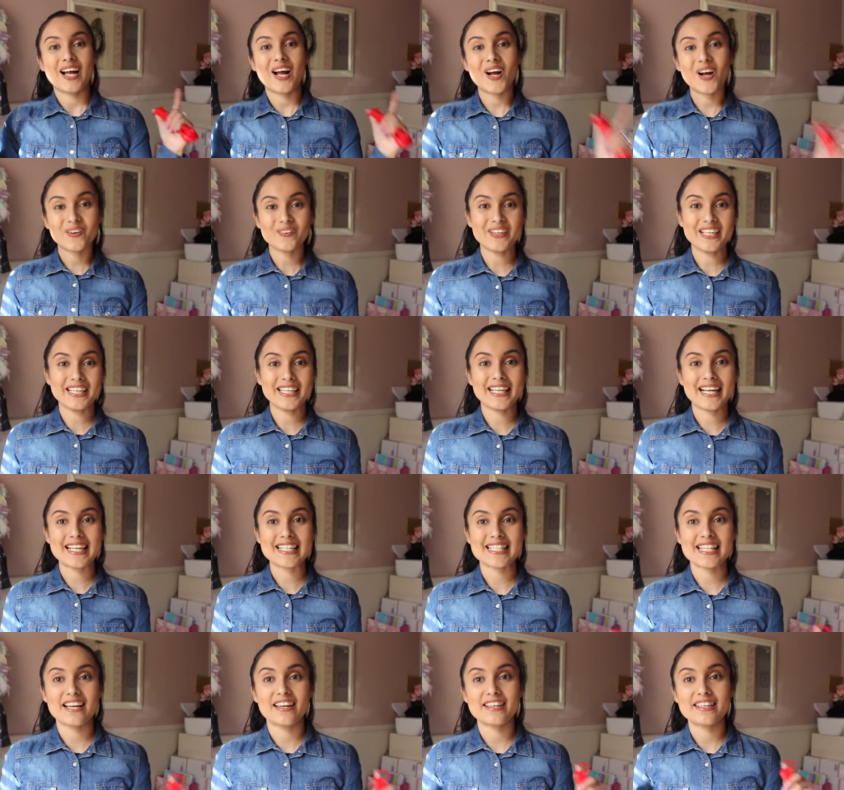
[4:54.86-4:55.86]
Alrighty
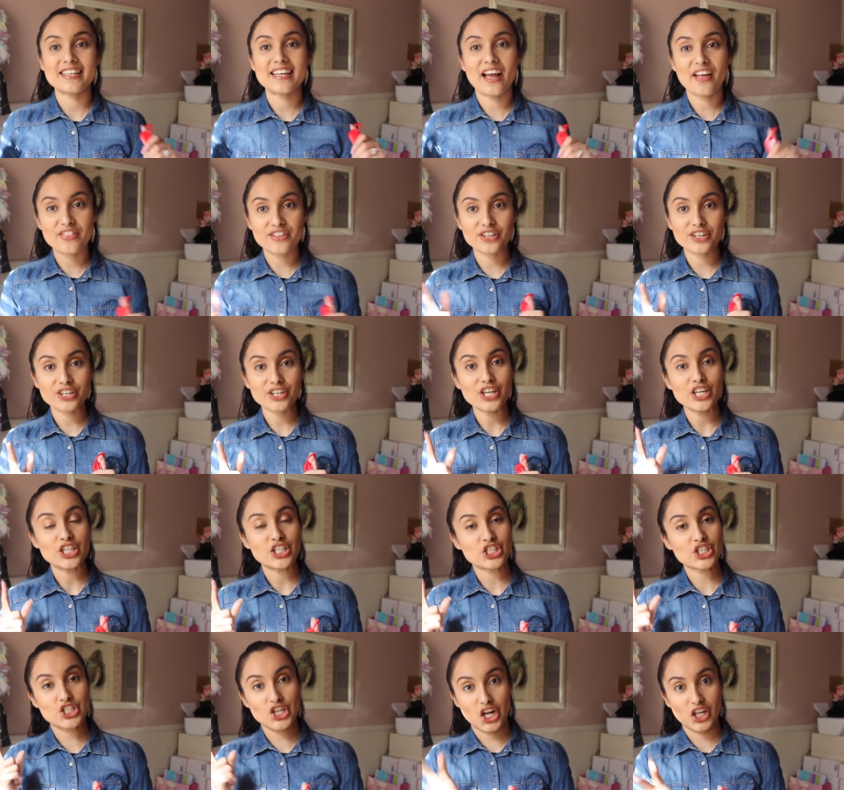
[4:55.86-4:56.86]
guys, another
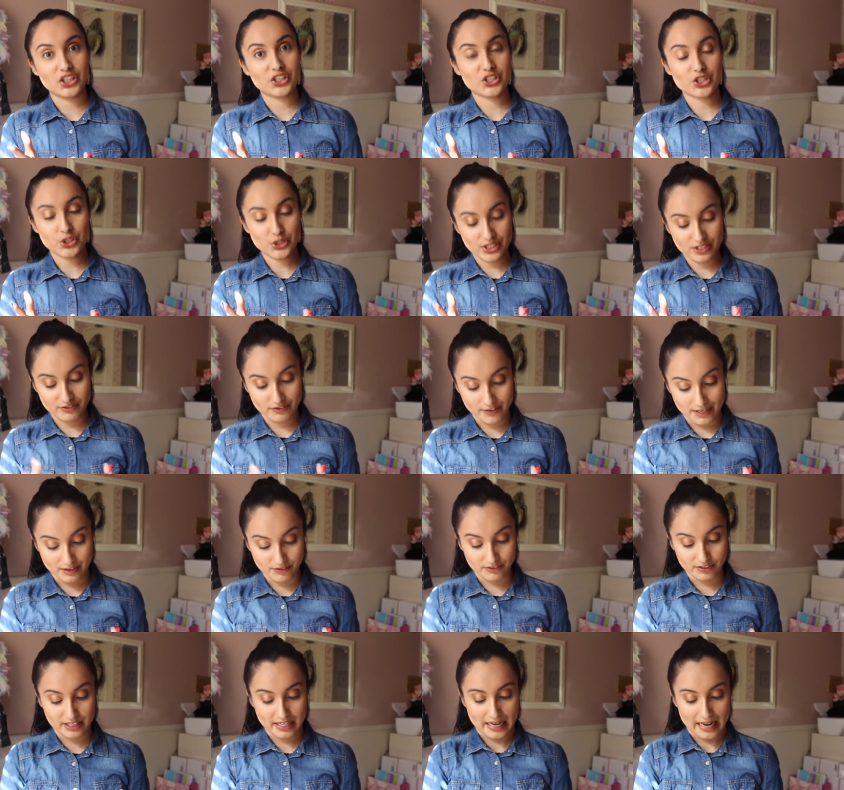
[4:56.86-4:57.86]
Dollar Tree
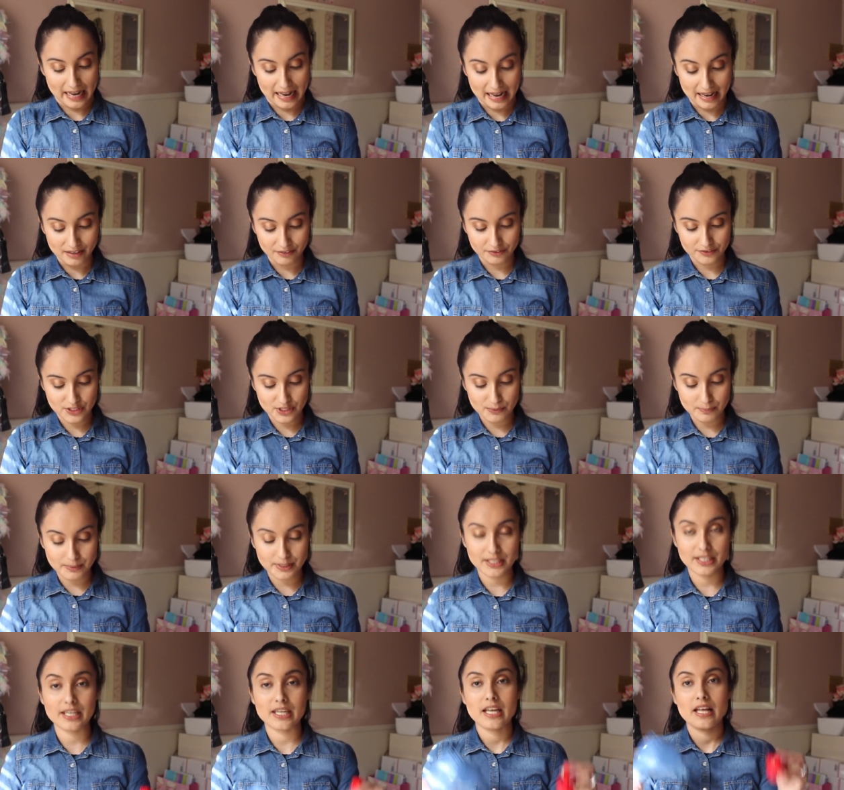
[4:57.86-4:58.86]
favorite have to
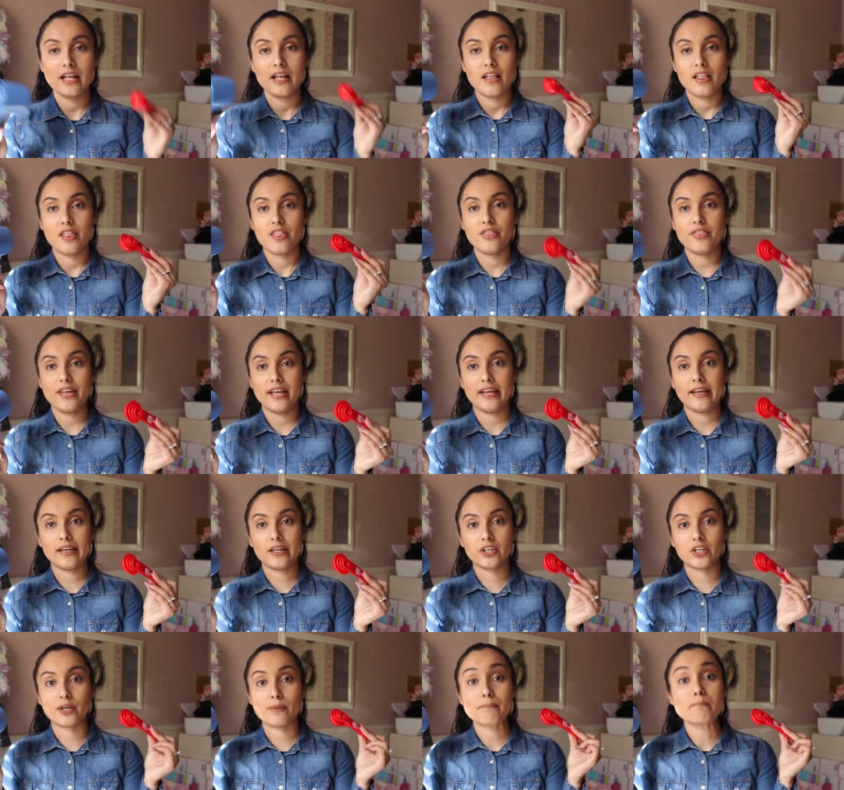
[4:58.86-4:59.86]
be
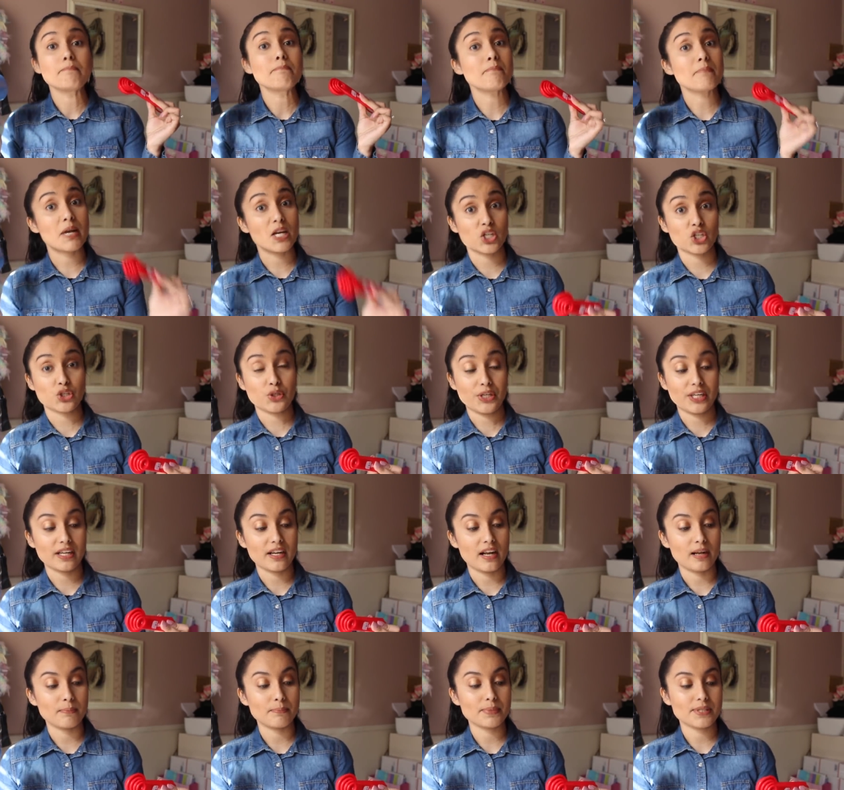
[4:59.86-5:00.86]
their measuring
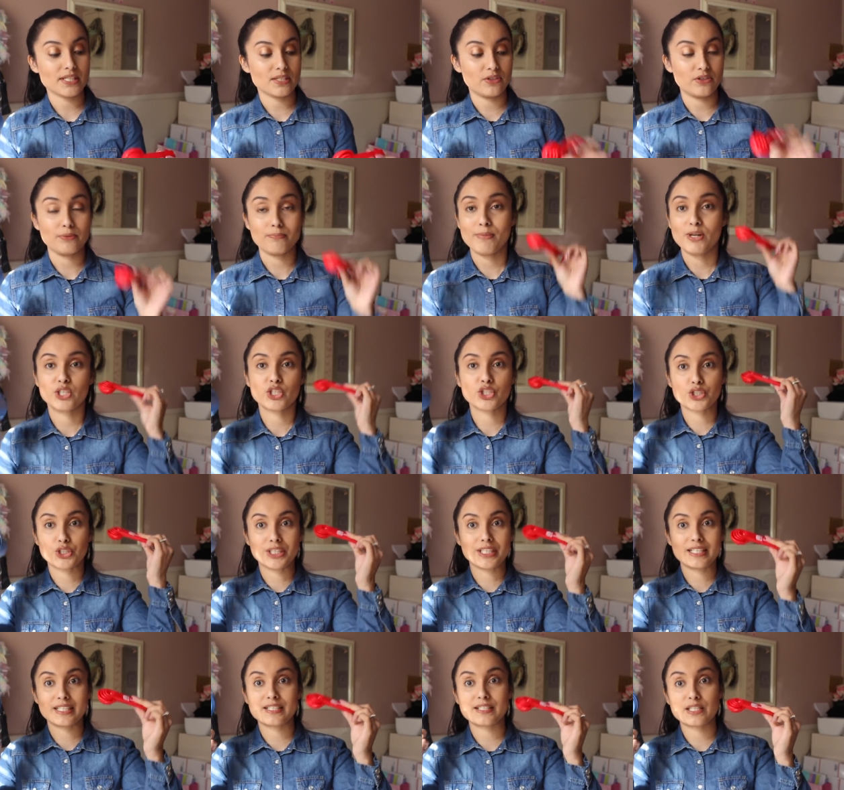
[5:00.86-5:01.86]
cups or
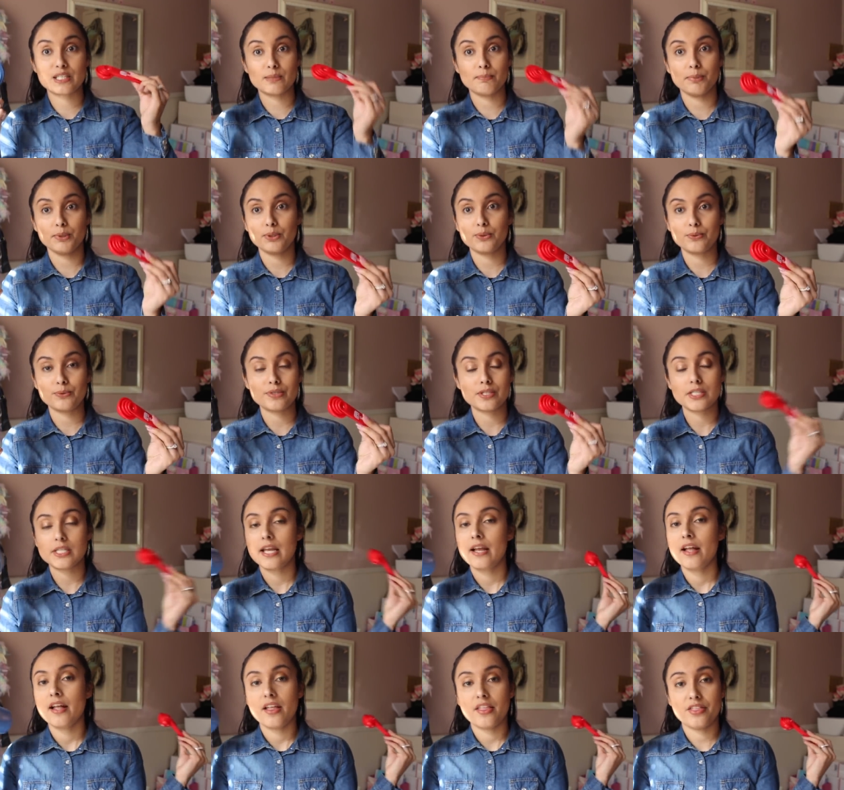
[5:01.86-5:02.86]
measuring spoons.
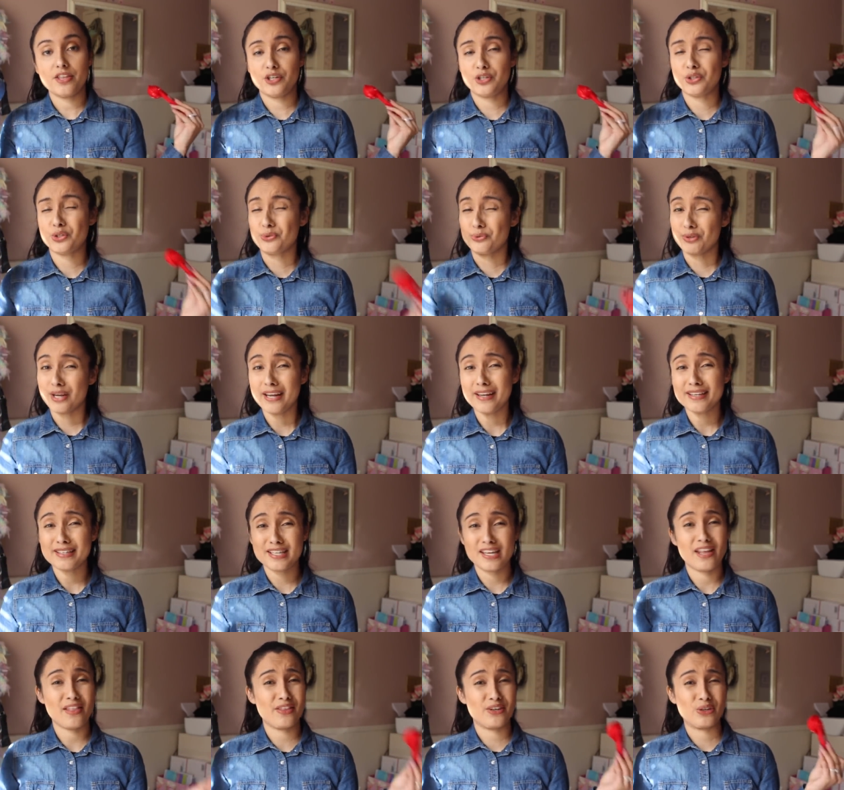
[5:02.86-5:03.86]
They're
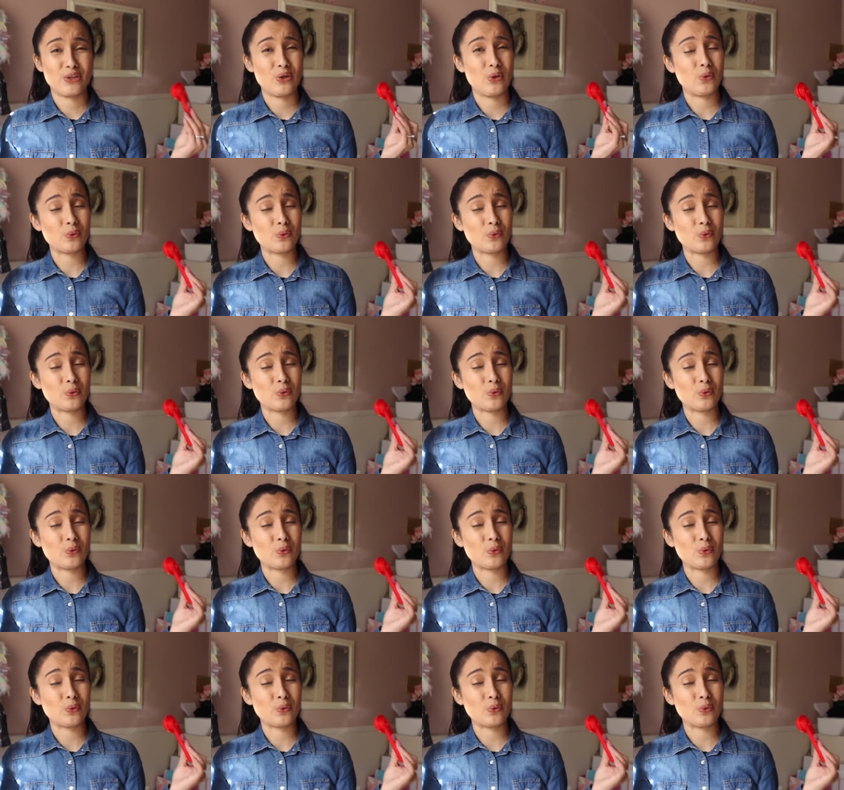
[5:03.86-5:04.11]
great, they're